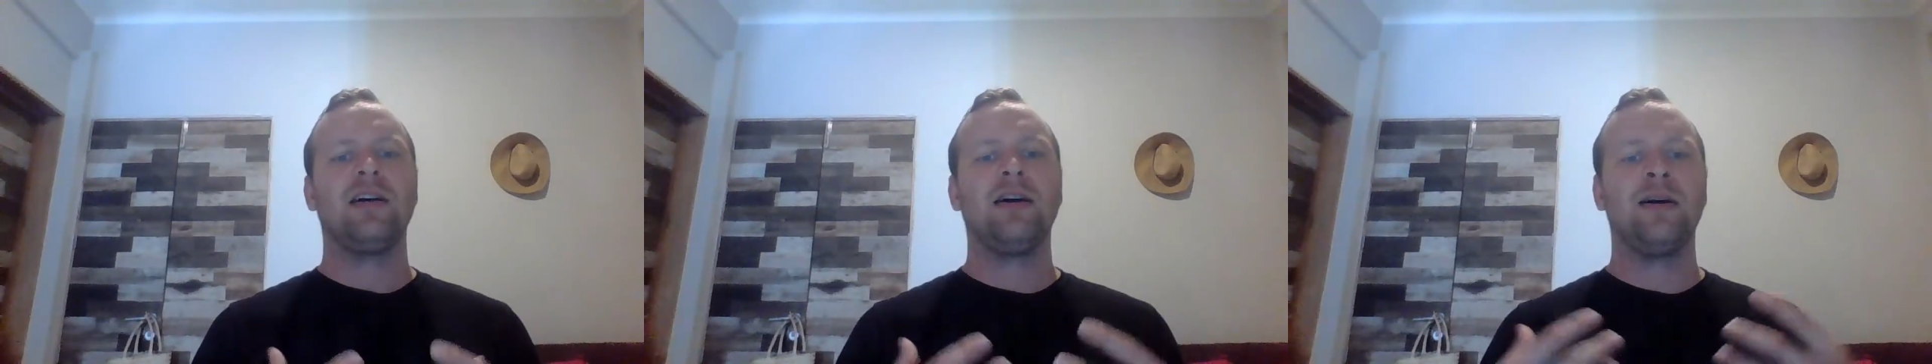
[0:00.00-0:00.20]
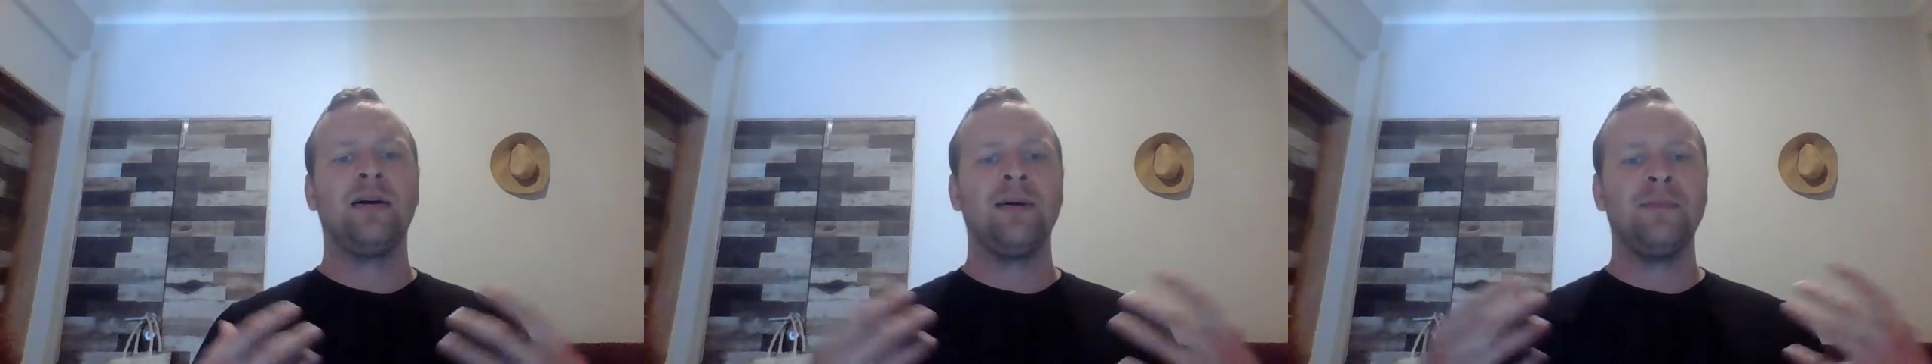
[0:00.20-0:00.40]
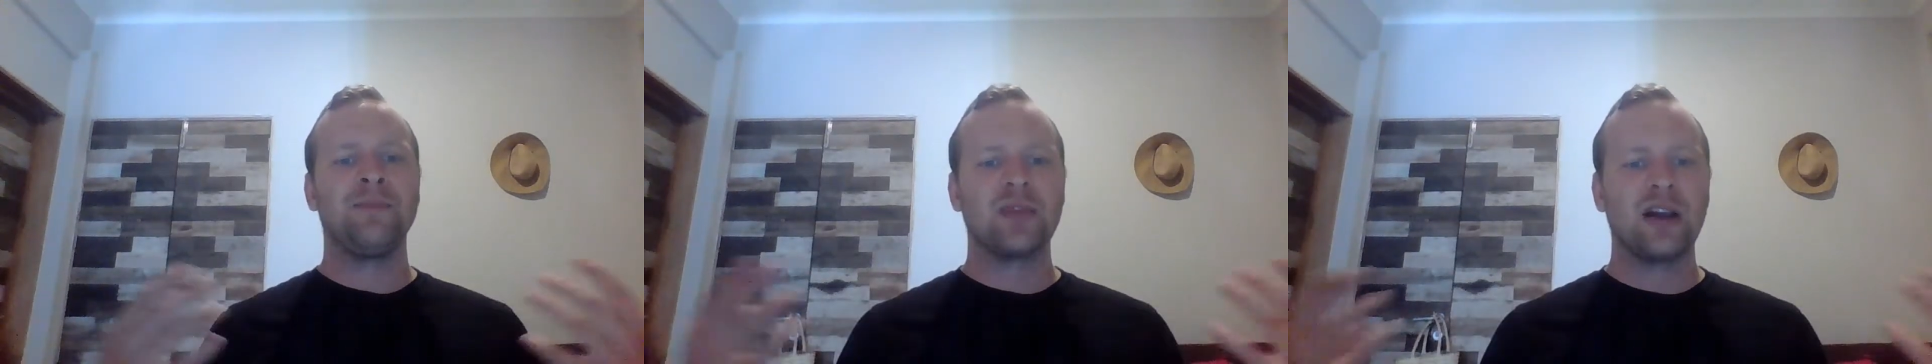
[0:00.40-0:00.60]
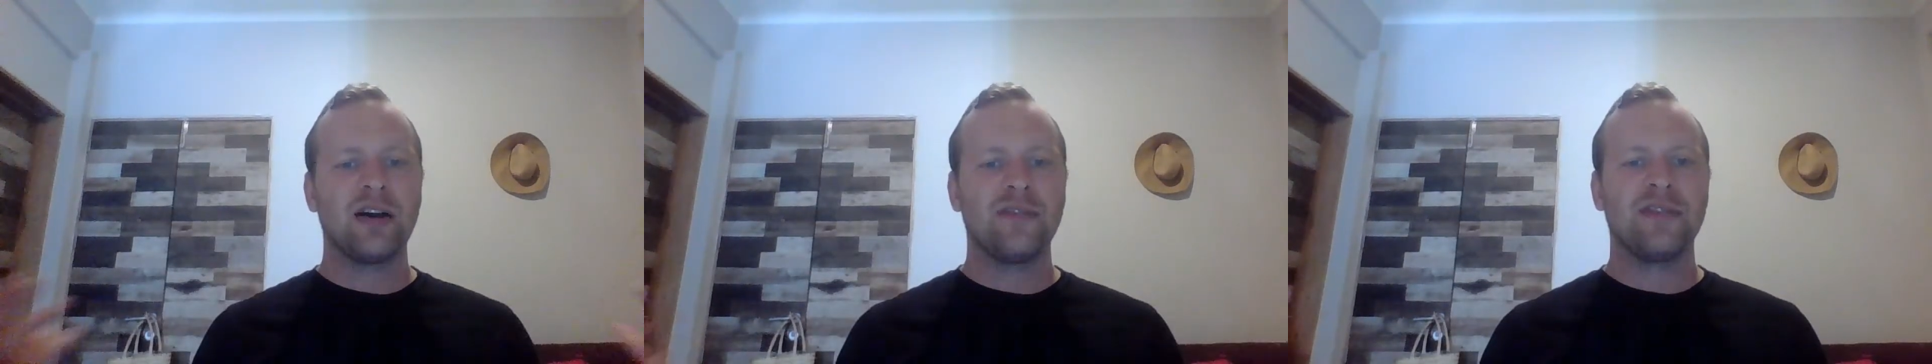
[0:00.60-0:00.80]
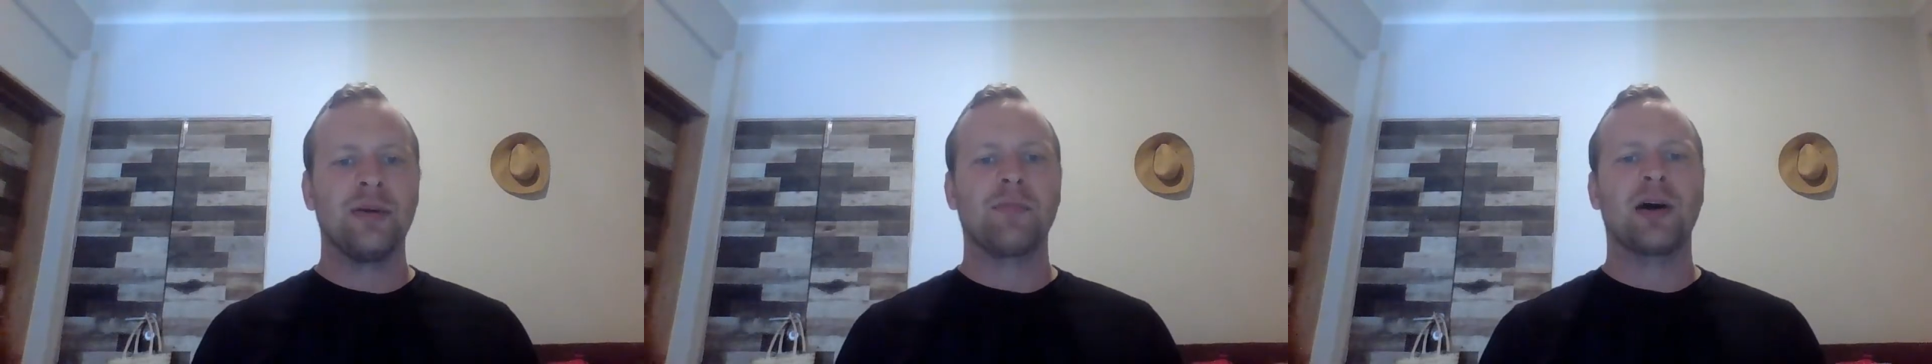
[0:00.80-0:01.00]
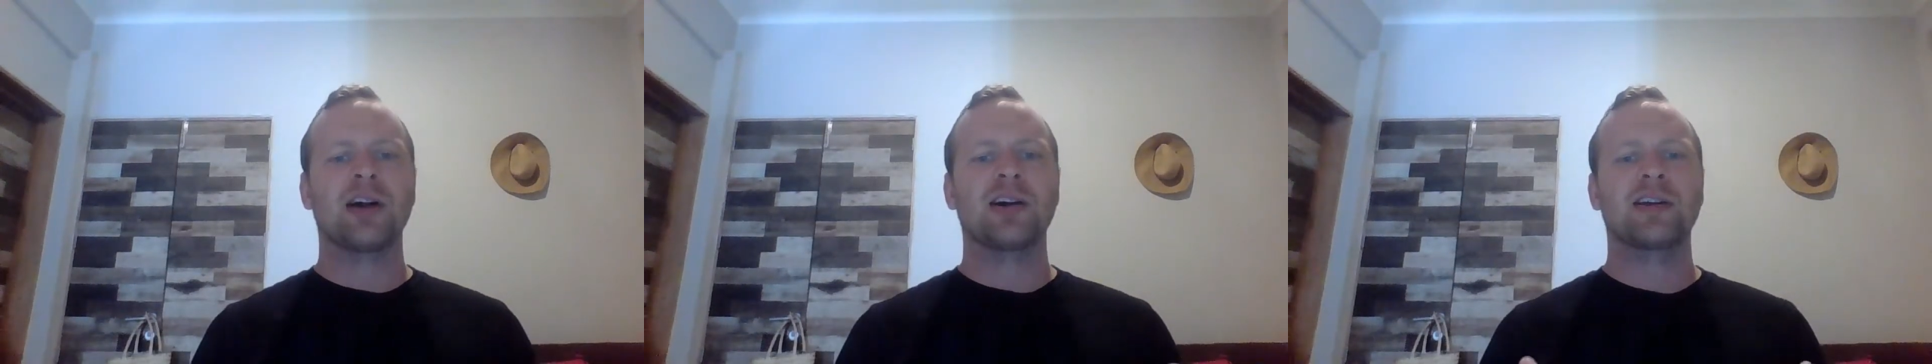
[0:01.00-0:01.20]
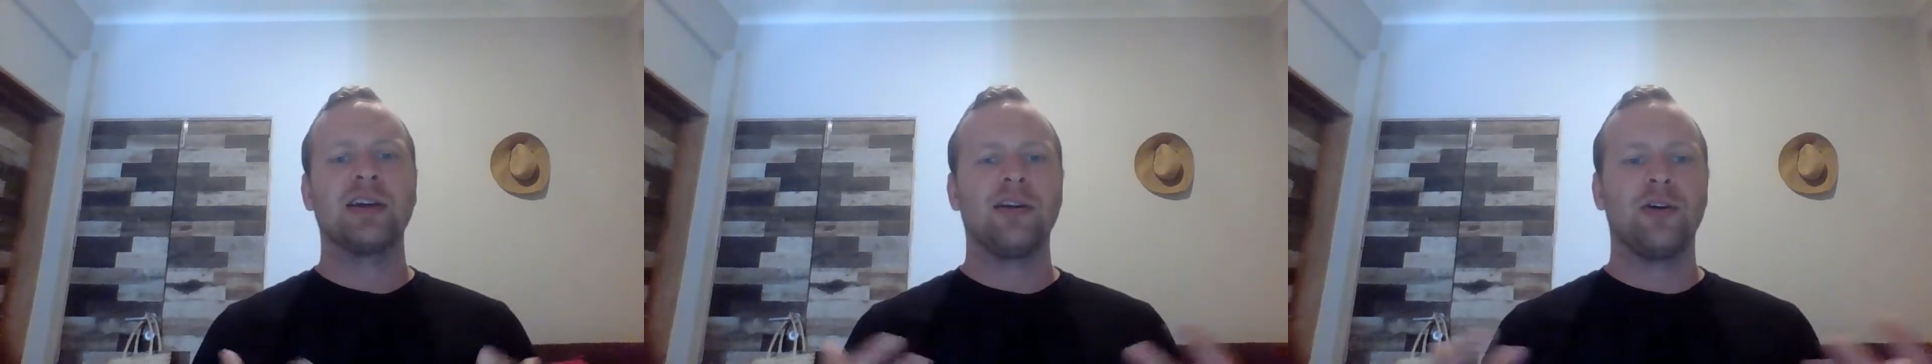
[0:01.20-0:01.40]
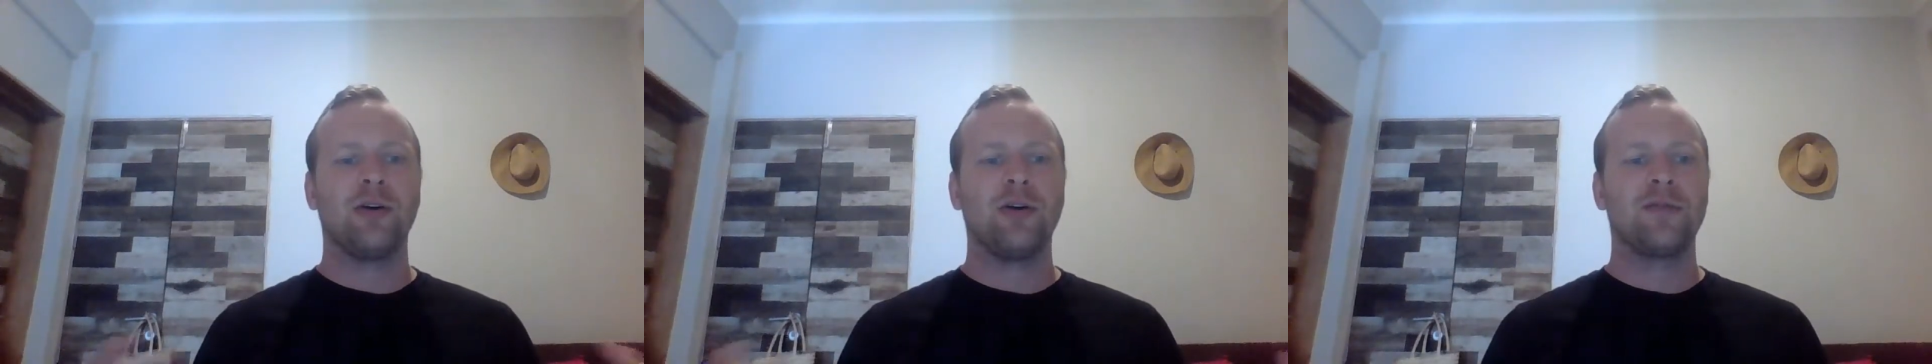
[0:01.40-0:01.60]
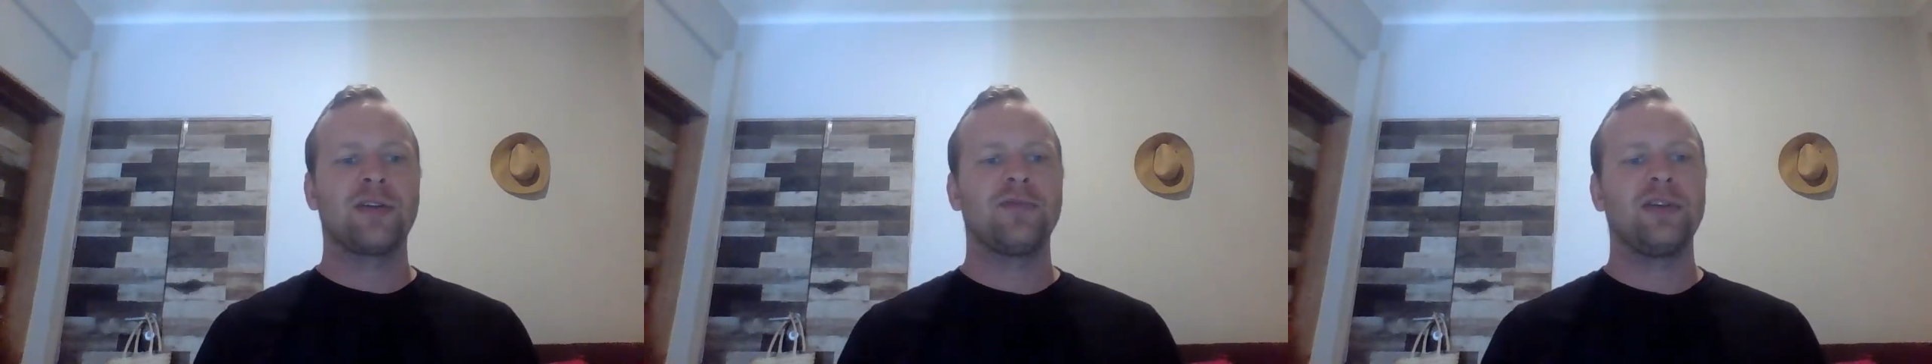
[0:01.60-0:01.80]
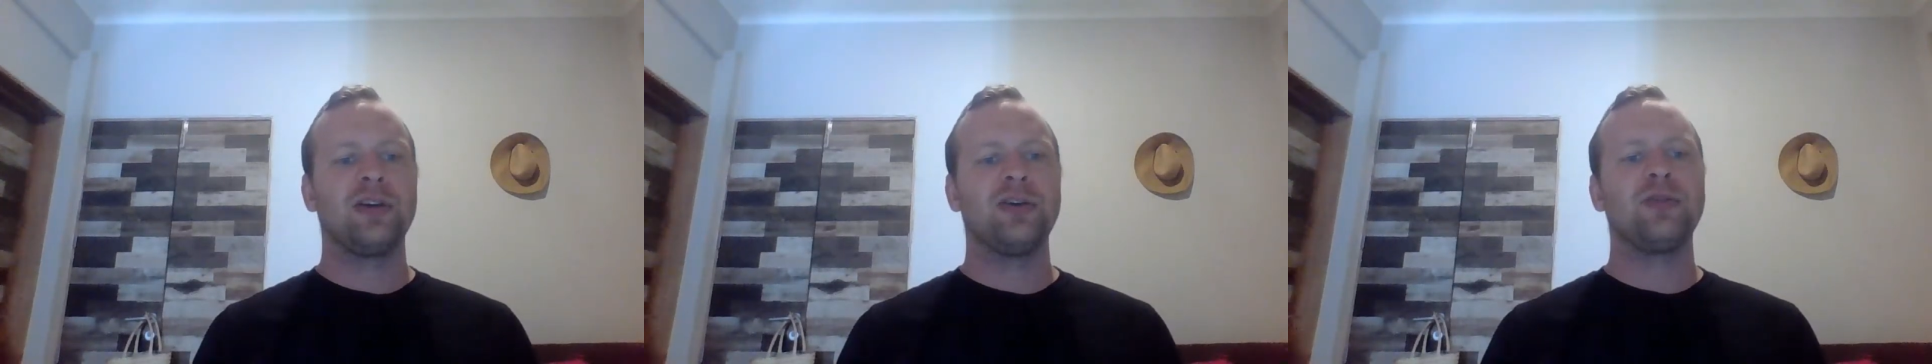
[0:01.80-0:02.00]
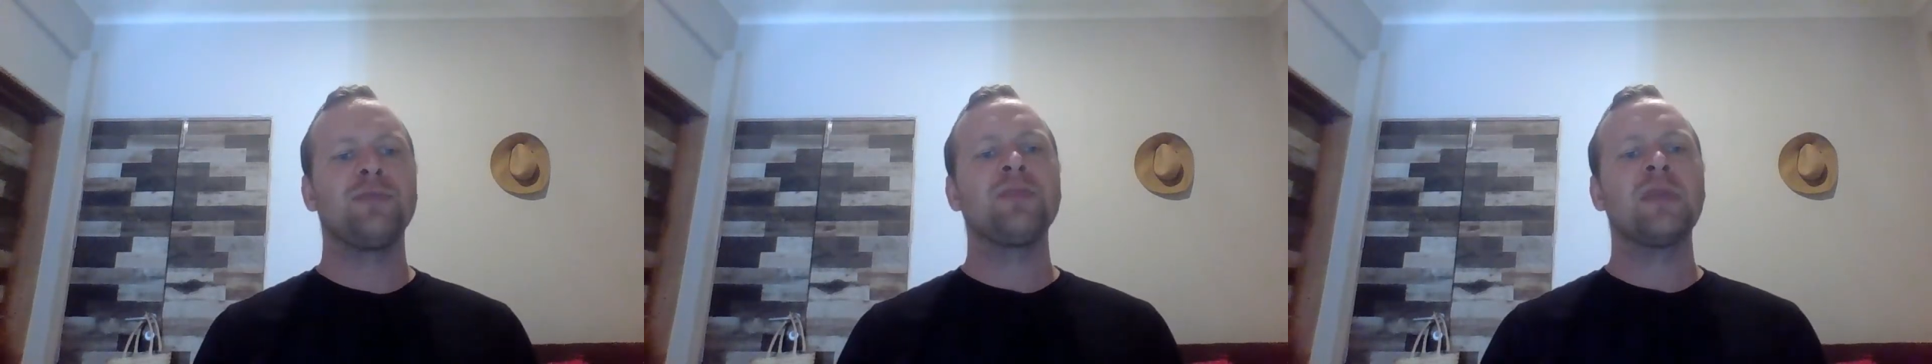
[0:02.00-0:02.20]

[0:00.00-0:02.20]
of the market overview,